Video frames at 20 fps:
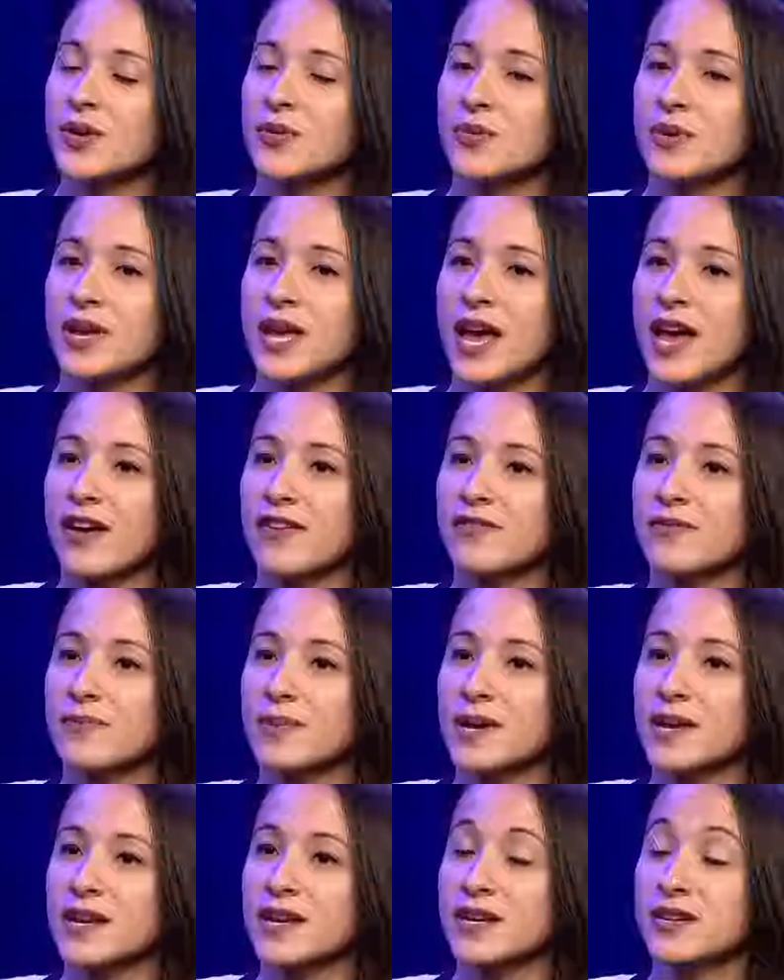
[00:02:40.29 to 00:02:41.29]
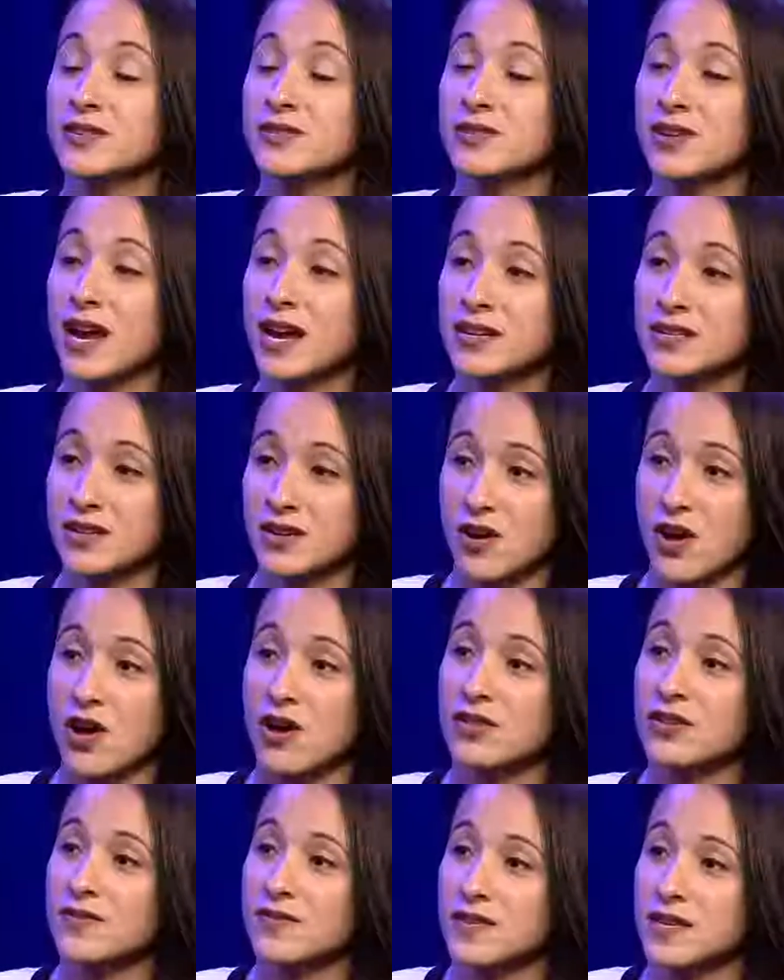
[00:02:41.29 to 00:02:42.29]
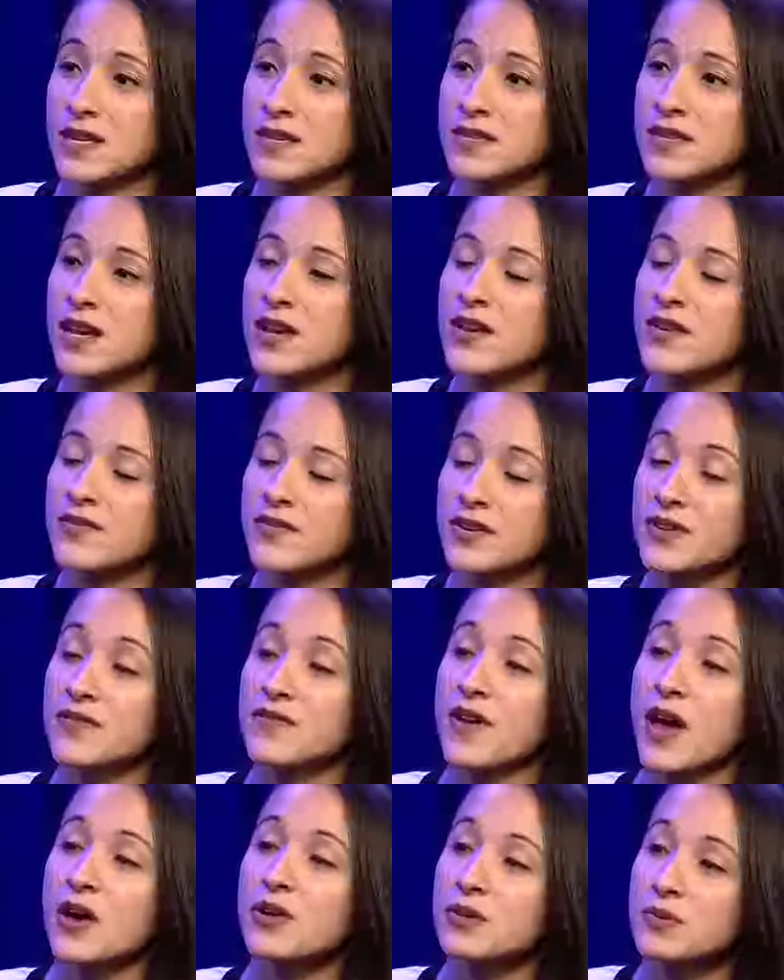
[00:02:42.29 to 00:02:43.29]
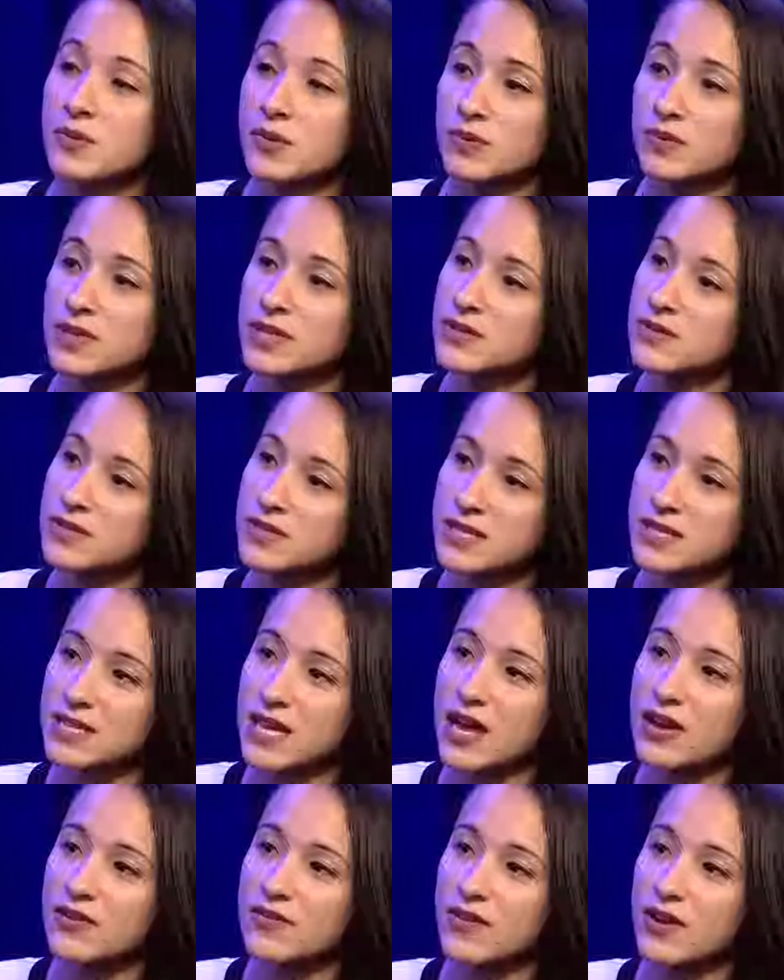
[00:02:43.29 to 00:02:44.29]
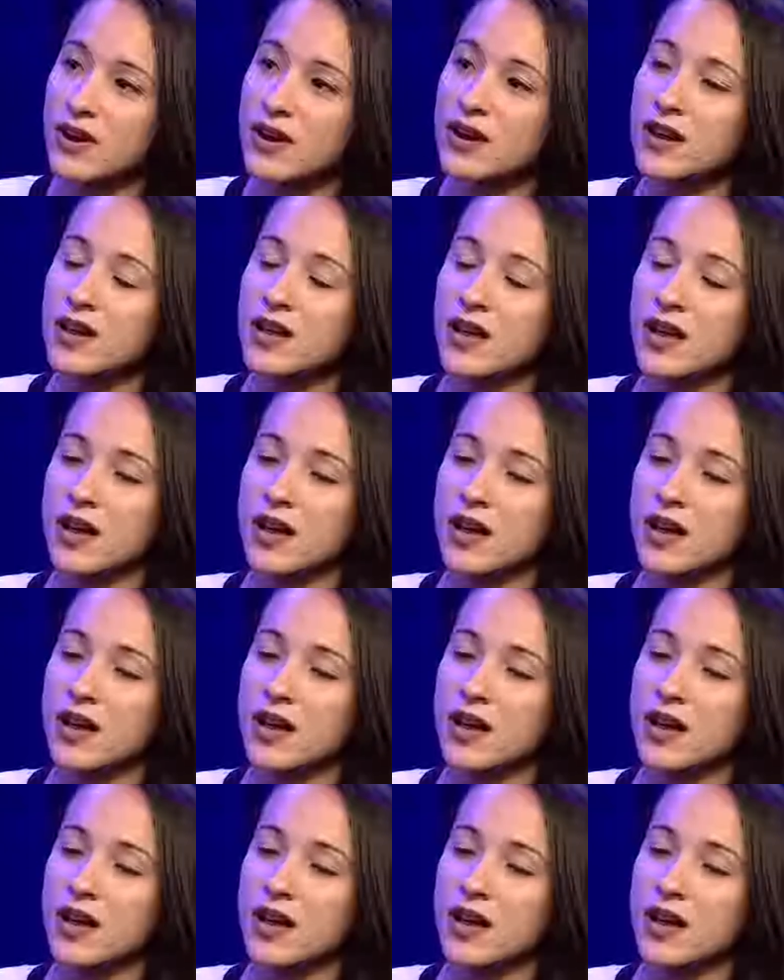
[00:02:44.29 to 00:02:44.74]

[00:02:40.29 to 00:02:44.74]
We have been extracting all of these very valuable resources out of our